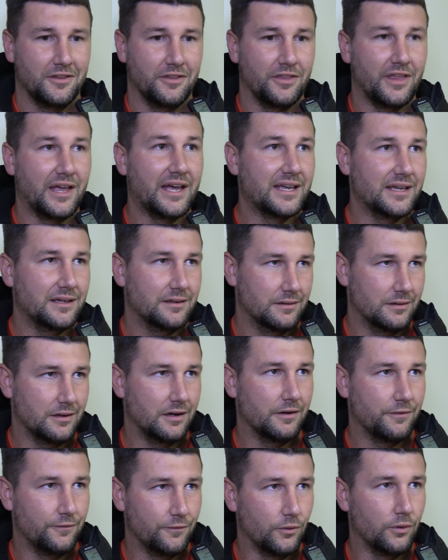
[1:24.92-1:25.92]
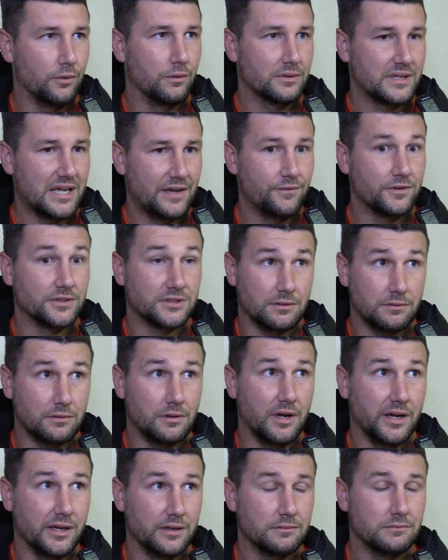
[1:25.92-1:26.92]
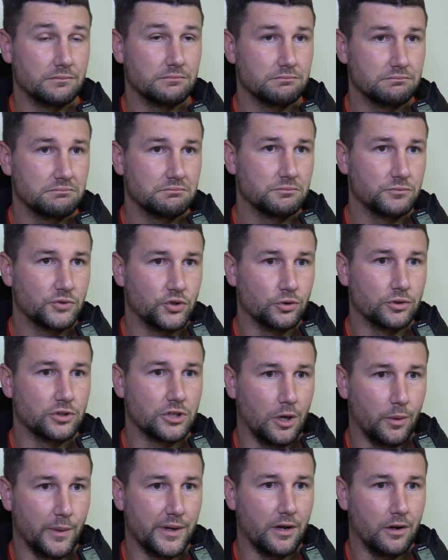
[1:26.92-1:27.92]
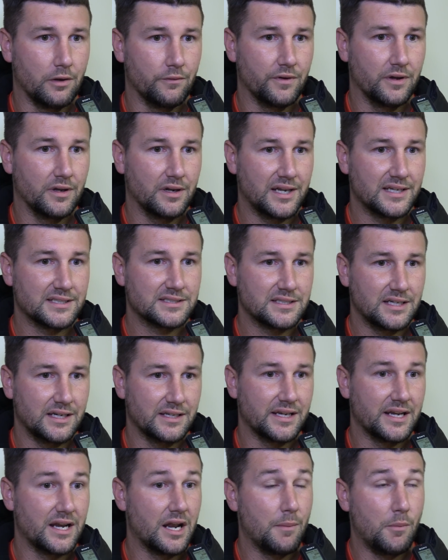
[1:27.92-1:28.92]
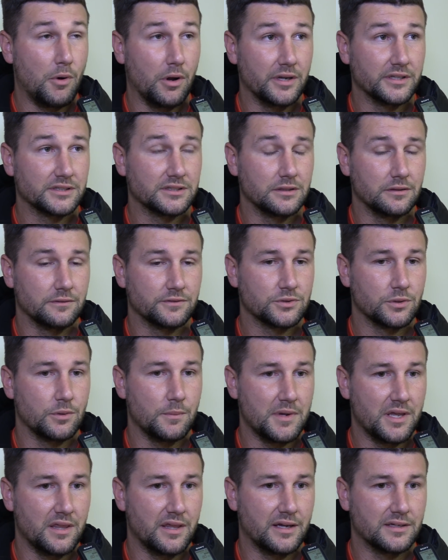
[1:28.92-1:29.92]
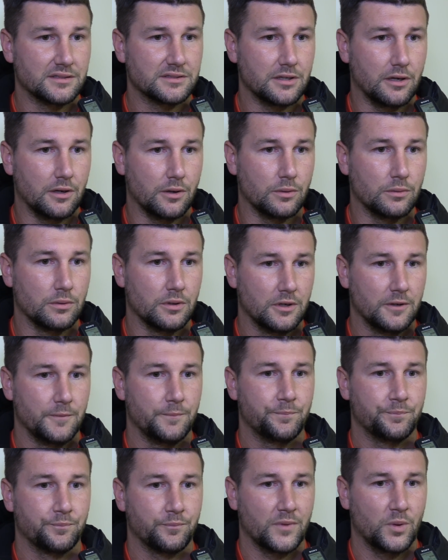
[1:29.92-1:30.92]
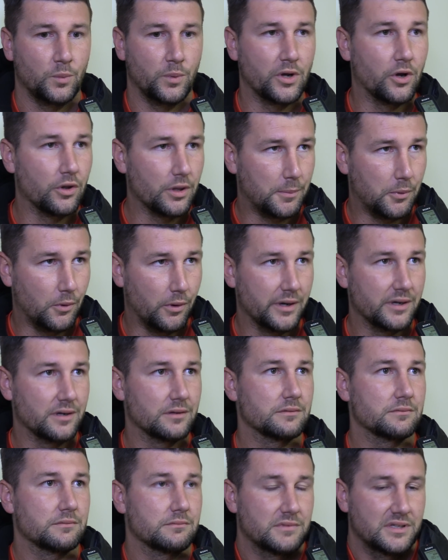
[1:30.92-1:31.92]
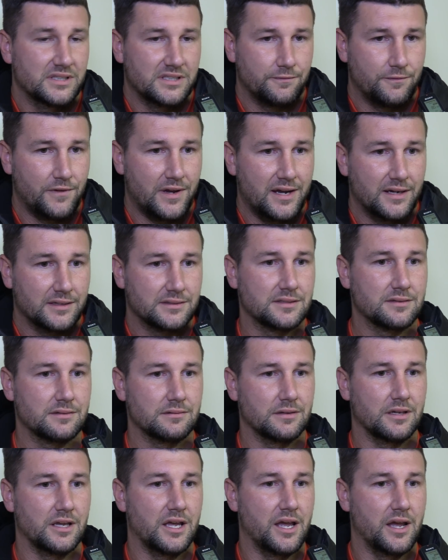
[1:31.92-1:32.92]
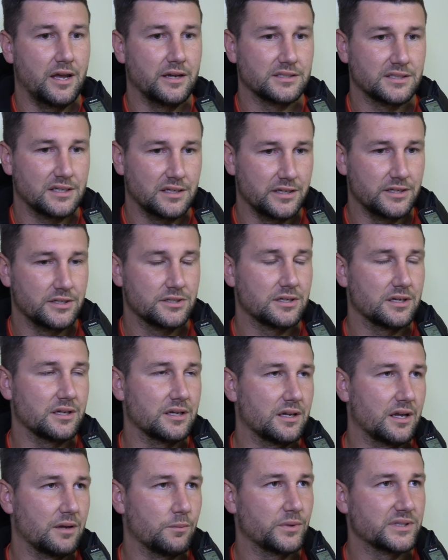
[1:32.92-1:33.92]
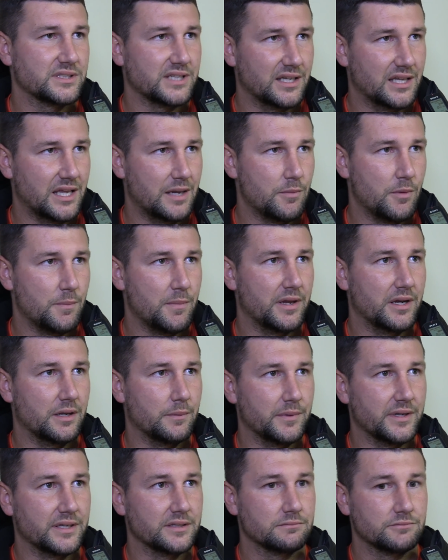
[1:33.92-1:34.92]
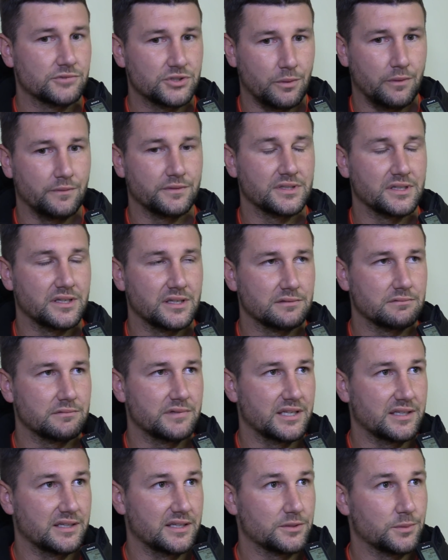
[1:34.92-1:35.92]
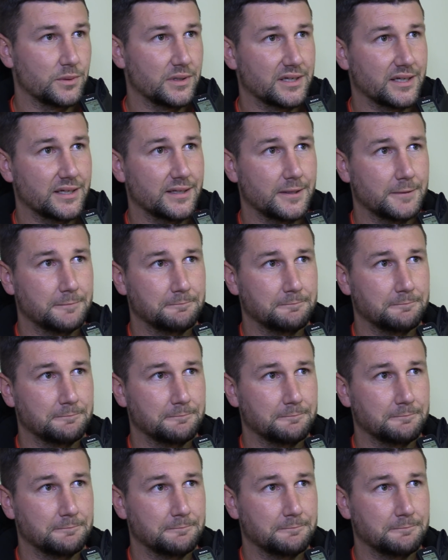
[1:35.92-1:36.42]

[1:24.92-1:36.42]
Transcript: I thought gave us a right good going over last Saturday, and I'm honest enough to admit that. So we got the point. It's fact. It's a clean sheet, and we take that momentum into obviously this weekend.